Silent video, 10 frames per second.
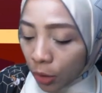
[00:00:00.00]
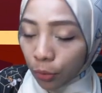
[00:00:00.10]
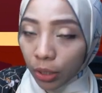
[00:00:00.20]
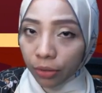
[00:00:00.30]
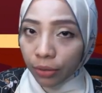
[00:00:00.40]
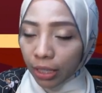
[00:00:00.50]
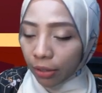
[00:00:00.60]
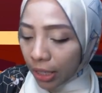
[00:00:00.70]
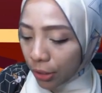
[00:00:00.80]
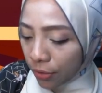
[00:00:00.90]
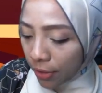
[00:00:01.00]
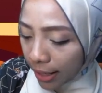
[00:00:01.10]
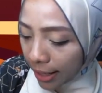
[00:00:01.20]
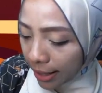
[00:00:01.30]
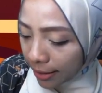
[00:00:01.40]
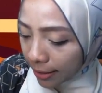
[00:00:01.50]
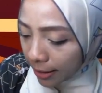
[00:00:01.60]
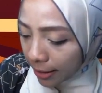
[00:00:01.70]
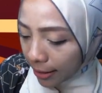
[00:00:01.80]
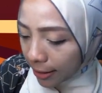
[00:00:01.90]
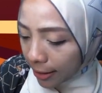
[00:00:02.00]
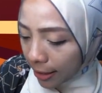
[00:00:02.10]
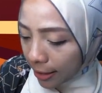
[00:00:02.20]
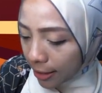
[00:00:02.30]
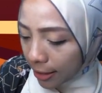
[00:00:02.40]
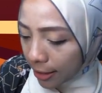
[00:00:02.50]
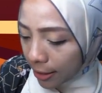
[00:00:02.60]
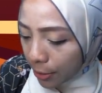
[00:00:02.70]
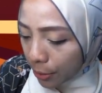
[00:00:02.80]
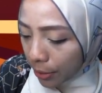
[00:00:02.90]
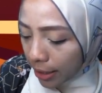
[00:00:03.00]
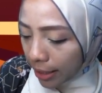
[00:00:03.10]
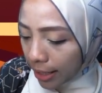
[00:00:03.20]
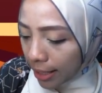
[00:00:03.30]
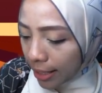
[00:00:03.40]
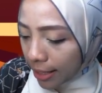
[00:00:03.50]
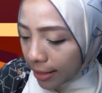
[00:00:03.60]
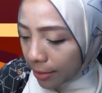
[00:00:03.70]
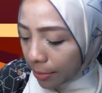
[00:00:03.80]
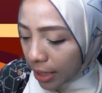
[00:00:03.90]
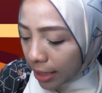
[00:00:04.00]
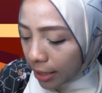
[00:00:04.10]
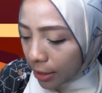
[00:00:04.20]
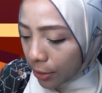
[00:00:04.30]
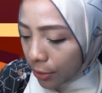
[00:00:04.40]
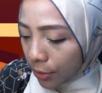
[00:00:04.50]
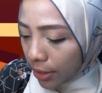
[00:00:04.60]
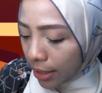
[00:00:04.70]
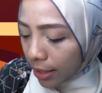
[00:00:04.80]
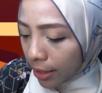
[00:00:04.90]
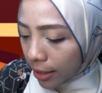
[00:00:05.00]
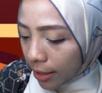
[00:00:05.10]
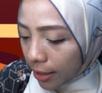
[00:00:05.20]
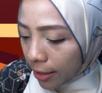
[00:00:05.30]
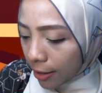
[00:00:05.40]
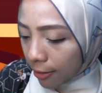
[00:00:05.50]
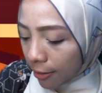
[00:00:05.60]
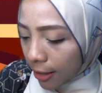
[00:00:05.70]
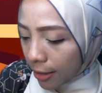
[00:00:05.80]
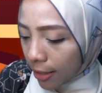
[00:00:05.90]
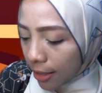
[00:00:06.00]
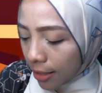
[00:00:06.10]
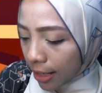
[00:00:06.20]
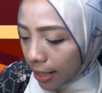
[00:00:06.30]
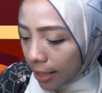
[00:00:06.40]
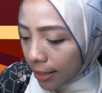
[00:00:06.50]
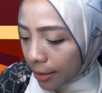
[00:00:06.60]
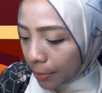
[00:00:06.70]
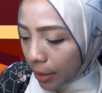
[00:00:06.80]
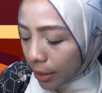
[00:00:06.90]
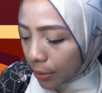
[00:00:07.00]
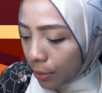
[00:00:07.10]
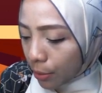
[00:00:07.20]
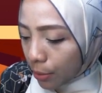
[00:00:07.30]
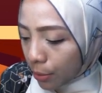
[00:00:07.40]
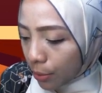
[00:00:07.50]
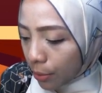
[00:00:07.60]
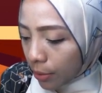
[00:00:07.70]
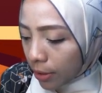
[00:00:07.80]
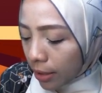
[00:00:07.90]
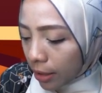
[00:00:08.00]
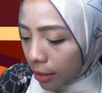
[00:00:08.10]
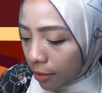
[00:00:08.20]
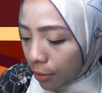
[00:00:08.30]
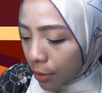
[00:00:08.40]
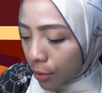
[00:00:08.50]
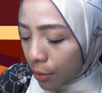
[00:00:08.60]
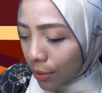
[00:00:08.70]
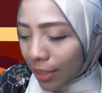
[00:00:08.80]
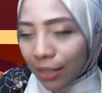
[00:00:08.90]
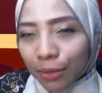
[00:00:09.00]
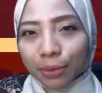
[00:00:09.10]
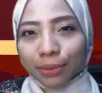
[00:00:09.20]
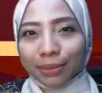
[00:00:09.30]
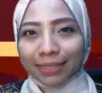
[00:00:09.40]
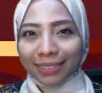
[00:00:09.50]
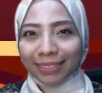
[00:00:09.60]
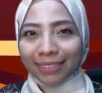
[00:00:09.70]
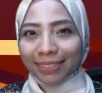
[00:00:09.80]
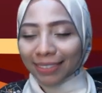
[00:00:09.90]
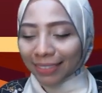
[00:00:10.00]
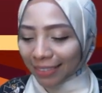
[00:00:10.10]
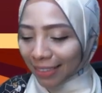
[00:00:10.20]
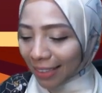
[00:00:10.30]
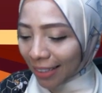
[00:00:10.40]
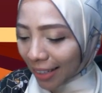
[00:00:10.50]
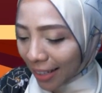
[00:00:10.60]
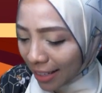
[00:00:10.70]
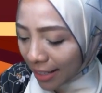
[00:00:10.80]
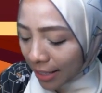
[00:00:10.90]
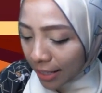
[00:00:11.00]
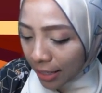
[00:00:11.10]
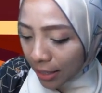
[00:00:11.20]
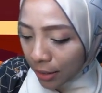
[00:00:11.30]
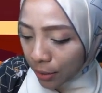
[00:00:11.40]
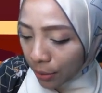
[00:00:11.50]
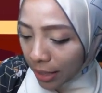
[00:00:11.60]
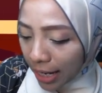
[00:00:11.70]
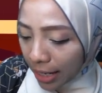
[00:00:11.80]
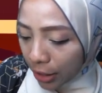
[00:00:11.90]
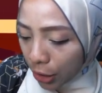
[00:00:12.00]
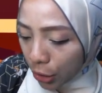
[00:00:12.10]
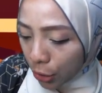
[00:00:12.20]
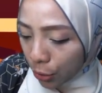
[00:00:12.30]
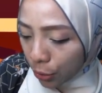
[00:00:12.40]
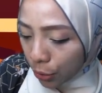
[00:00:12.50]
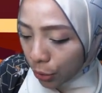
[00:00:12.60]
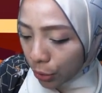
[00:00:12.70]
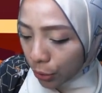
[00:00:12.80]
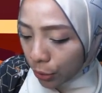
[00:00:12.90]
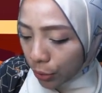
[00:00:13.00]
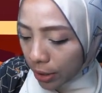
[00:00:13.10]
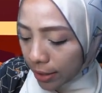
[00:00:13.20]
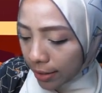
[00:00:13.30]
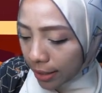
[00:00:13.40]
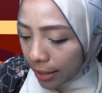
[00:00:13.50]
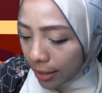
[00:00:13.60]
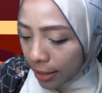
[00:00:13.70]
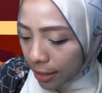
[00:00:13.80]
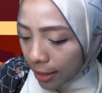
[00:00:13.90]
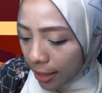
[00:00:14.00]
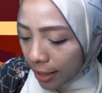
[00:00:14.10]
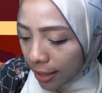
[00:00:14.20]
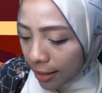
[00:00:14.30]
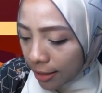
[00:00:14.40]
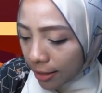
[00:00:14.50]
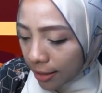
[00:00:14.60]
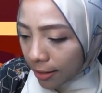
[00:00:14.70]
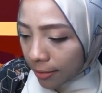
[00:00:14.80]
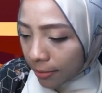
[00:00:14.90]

we rearrange that tangent square x minus 3 tangent x plus 2 equals to 0 okay so let u u is tangent x